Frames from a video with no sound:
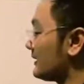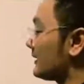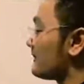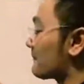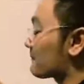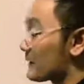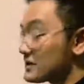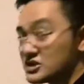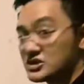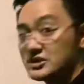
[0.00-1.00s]
okay, the
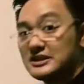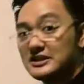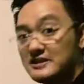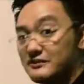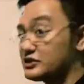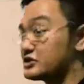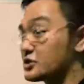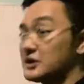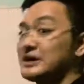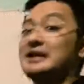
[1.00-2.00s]
pressure
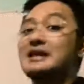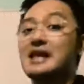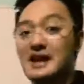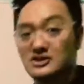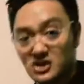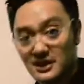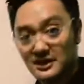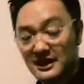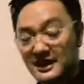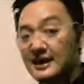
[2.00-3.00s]
delivered during
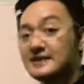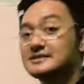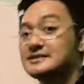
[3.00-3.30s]
inhalation